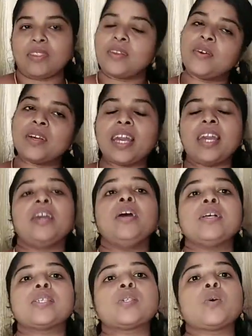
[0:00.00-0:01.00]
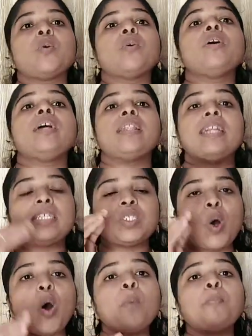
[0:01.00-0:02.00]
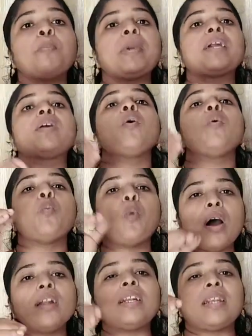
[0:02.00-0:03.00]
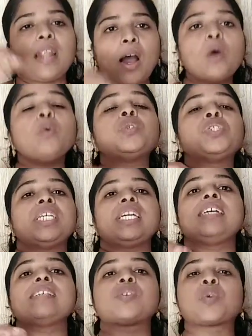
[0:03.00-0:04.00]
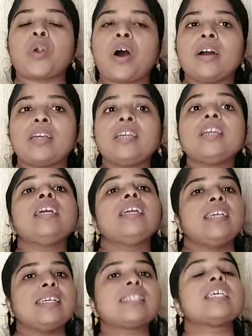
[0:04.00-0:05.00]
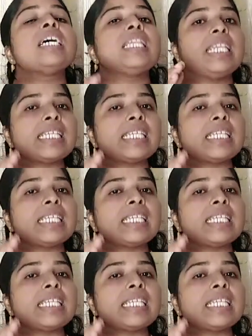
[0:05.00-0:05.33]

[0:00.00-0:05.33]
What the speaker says: Okay, so the topic what now she is drawing is the